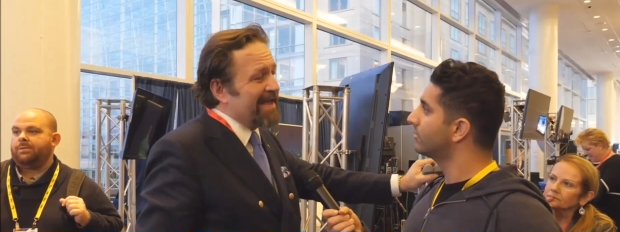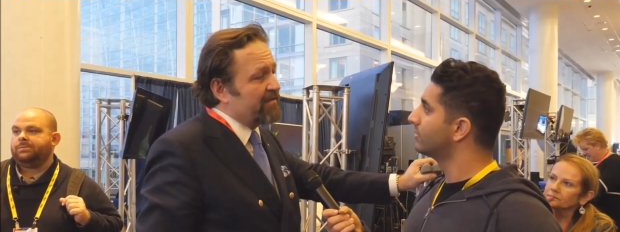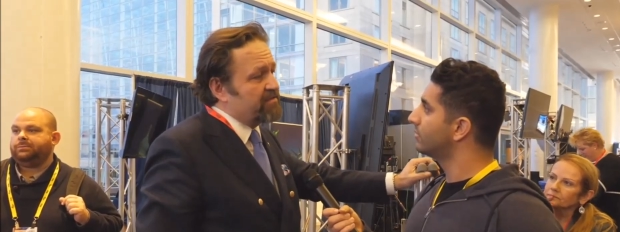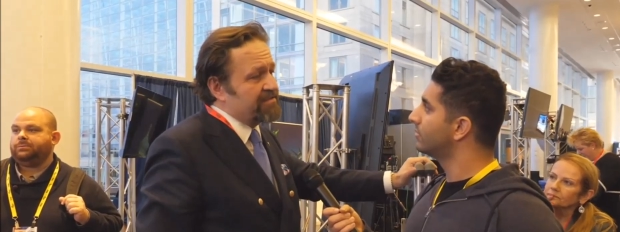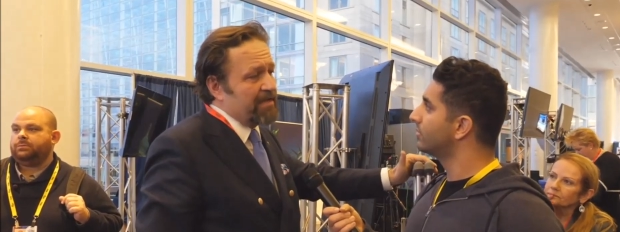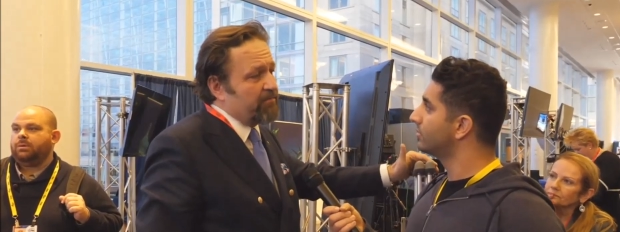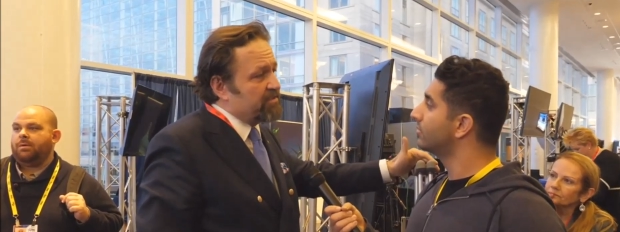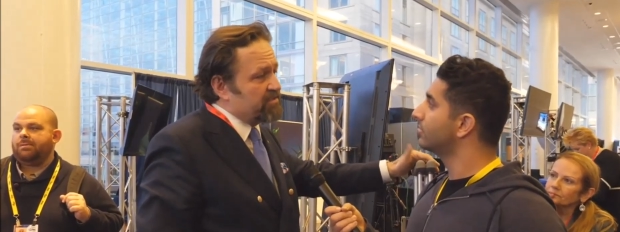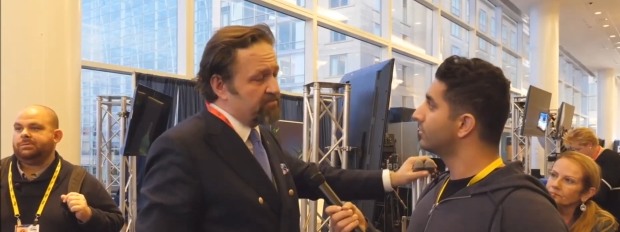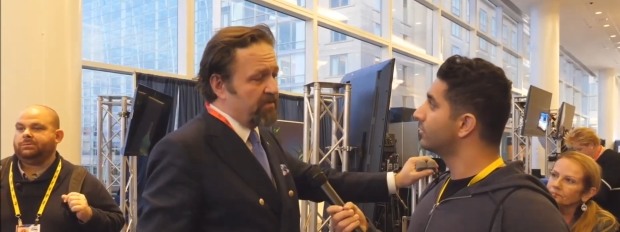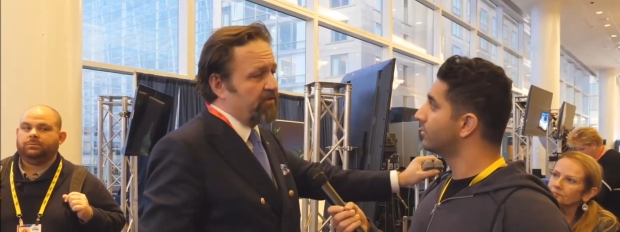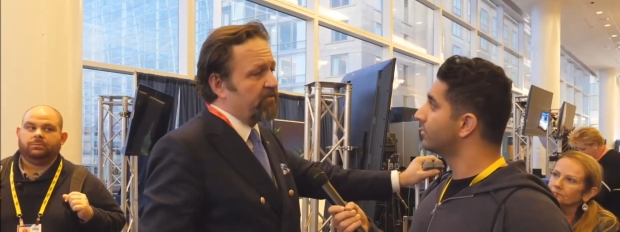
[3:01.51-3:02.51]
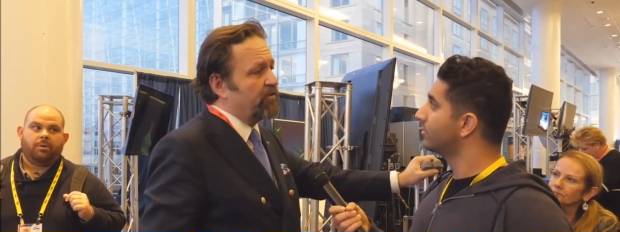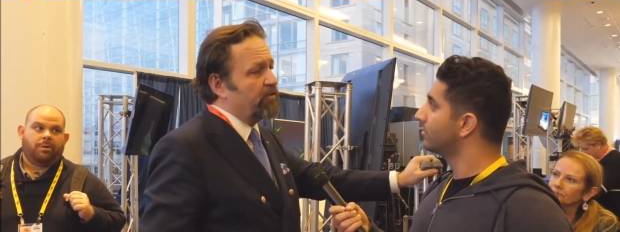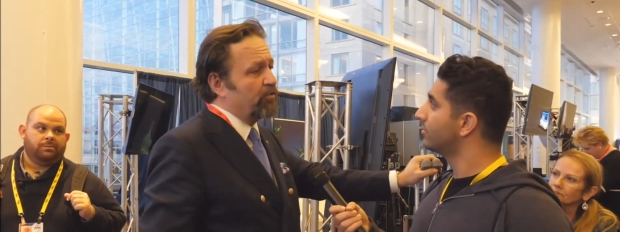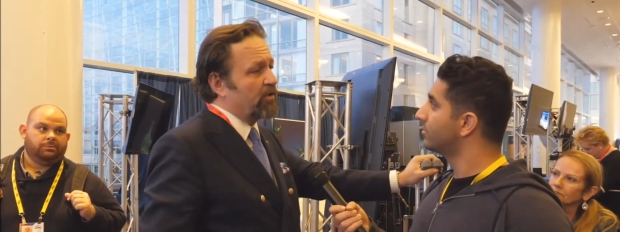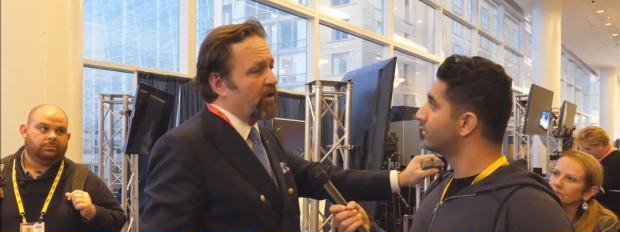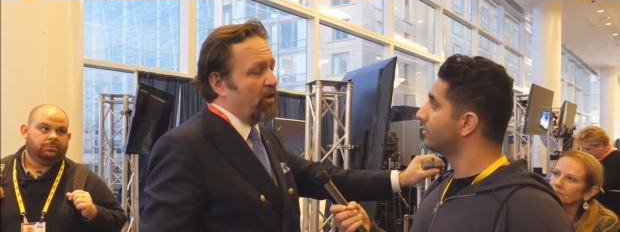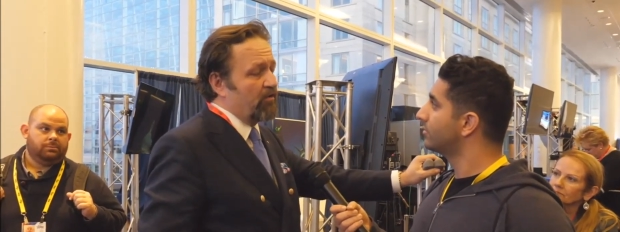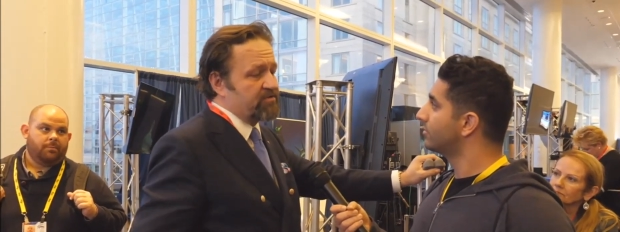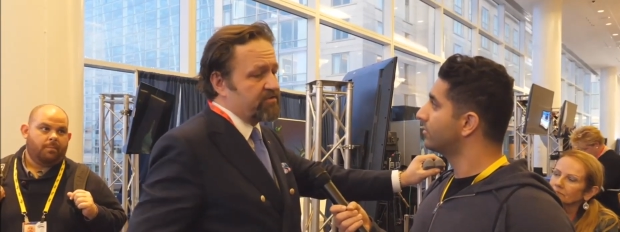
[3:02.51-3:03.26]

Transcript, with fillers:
Speaker 1: anti Semitism them under a new cloak.